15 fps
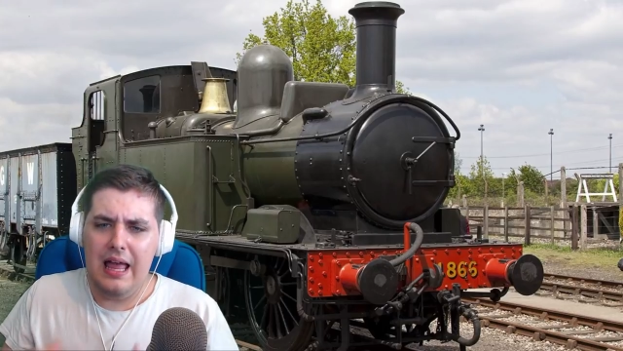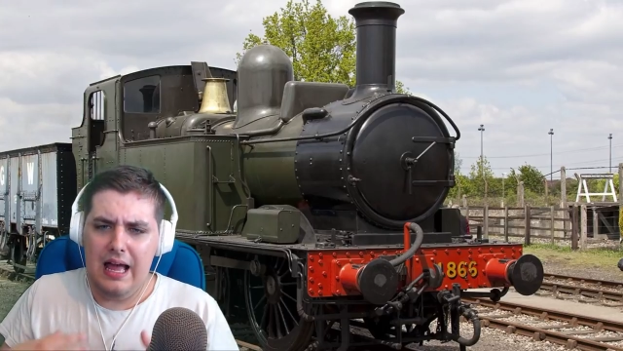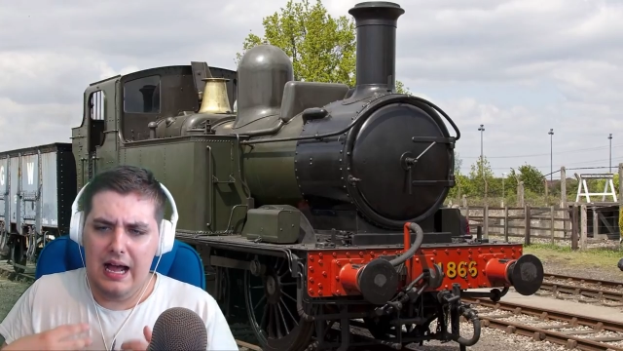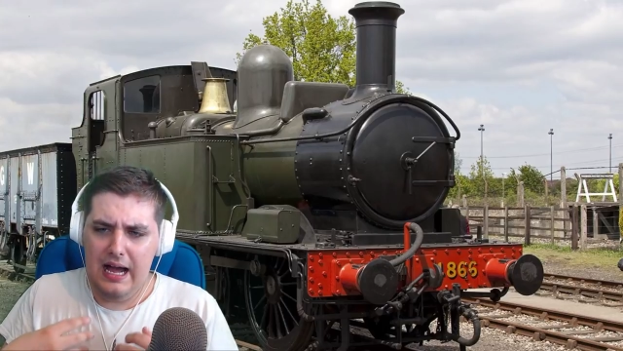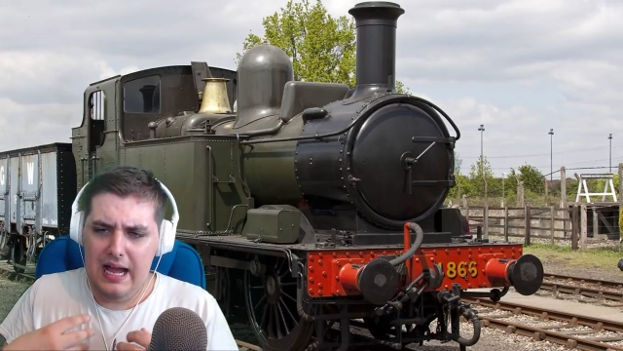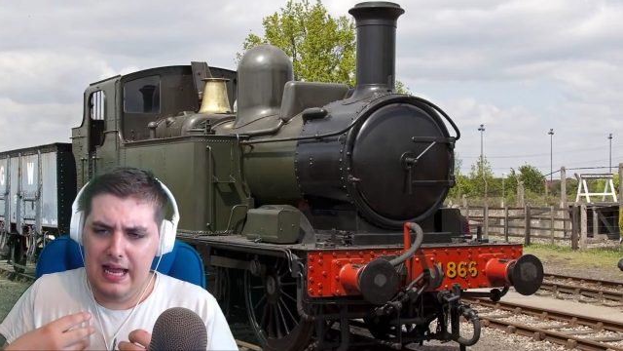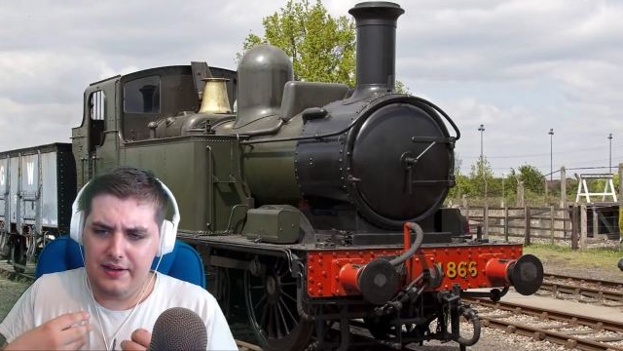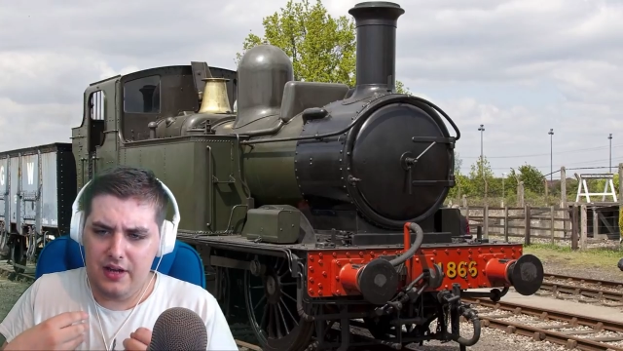
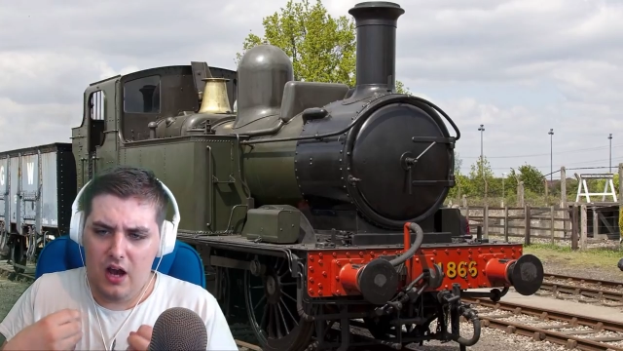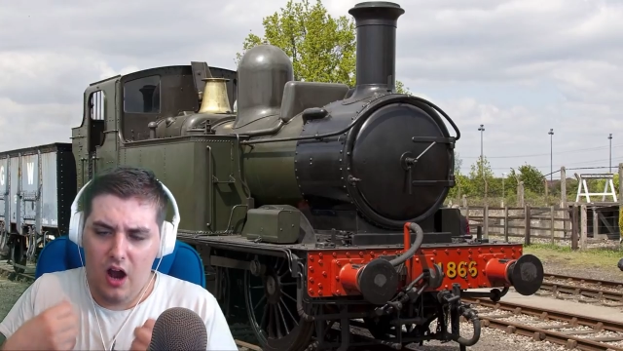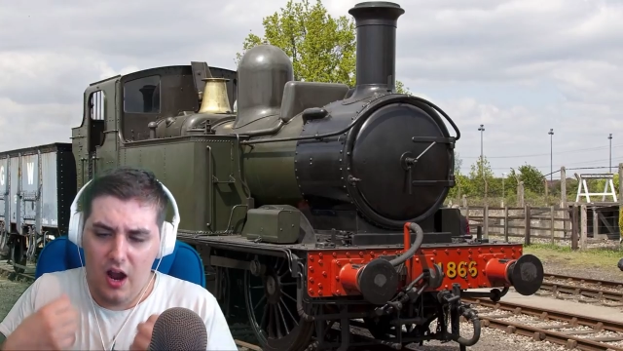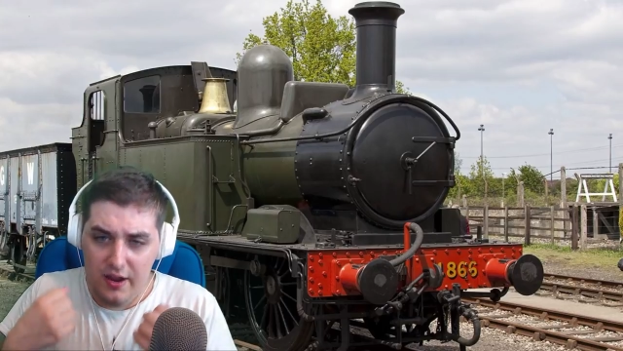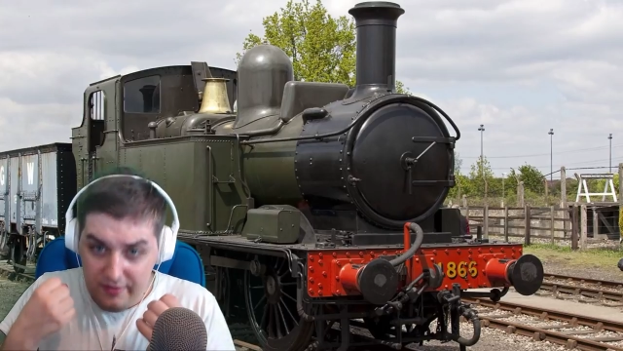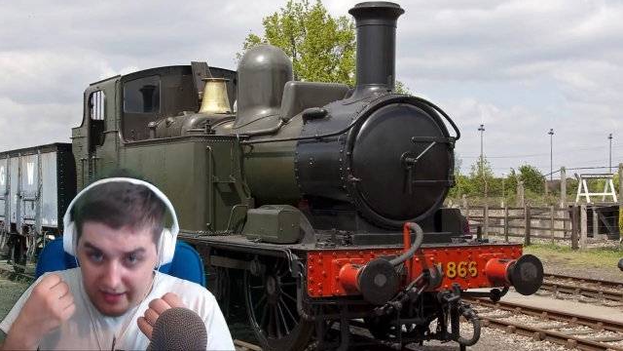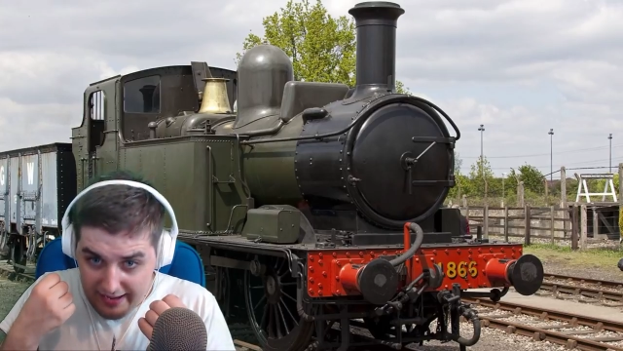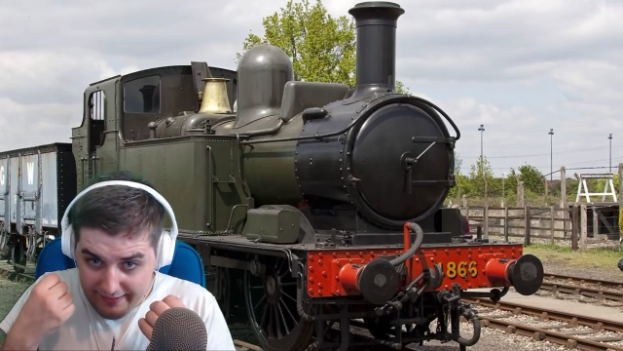And
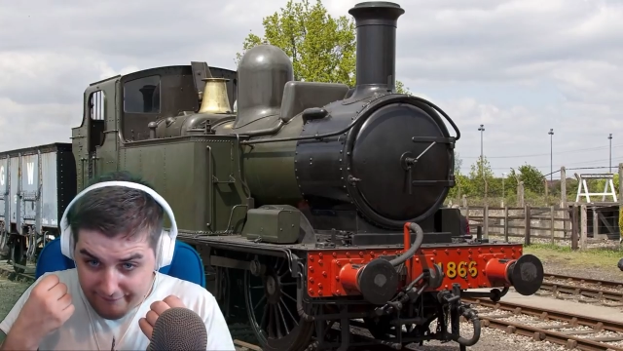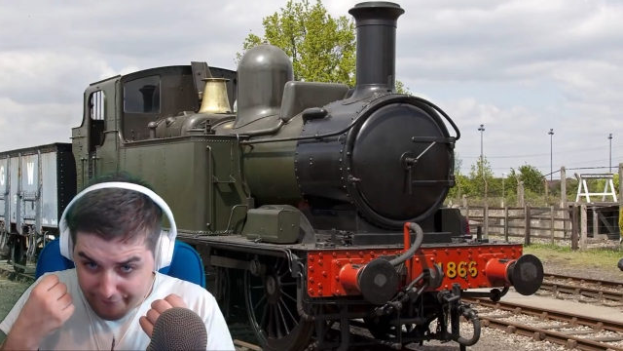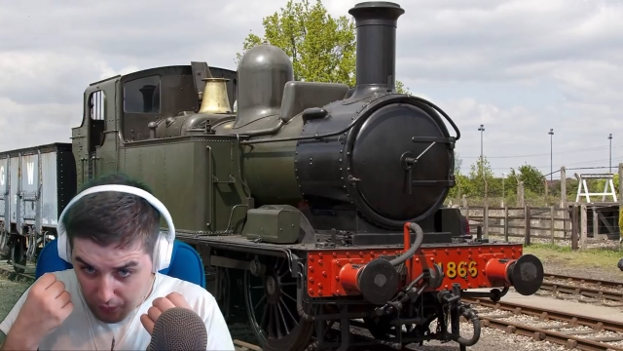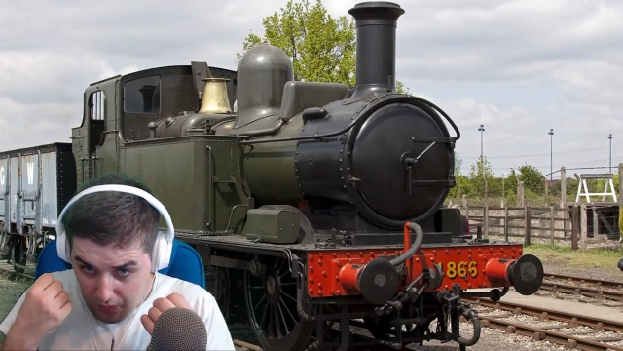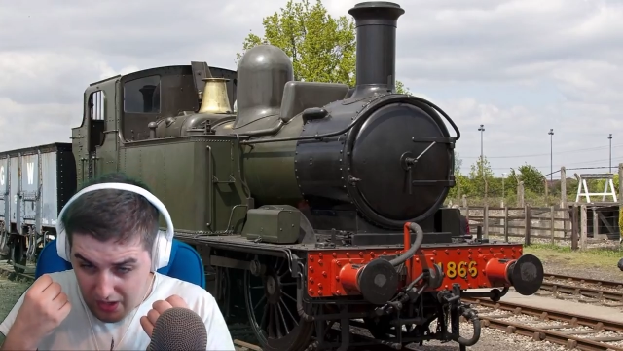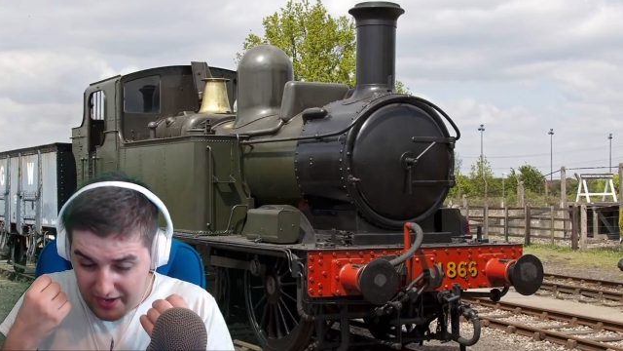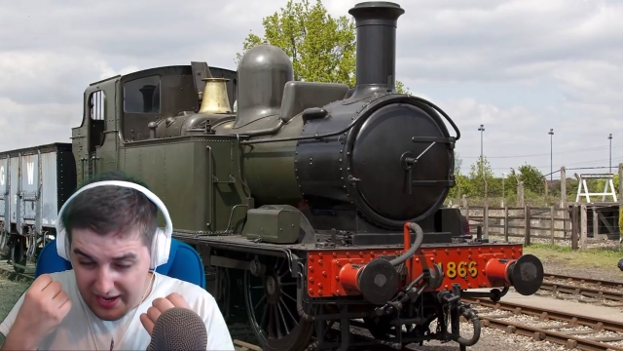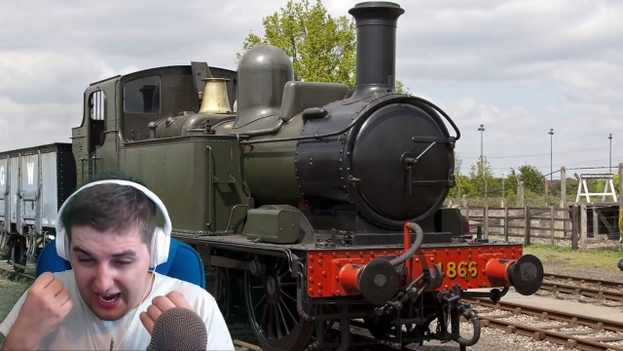I, for one,